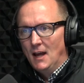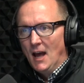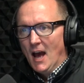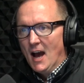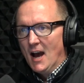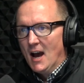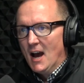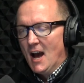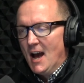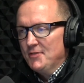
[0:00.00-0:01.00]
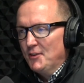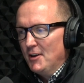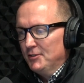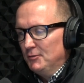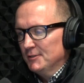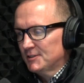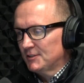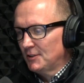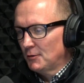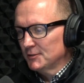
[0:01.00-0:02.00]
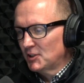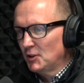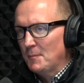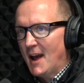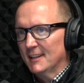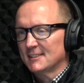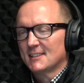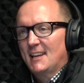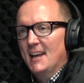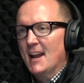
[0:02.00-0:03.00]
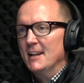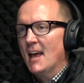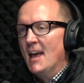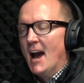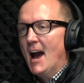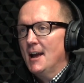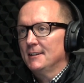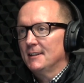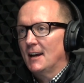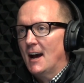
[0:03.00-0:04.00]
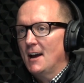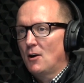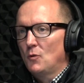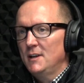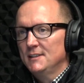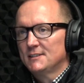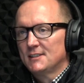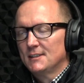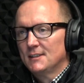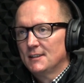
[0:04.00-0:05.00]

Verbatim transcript: you love it? I thought there was there was good matches. Again, I I I always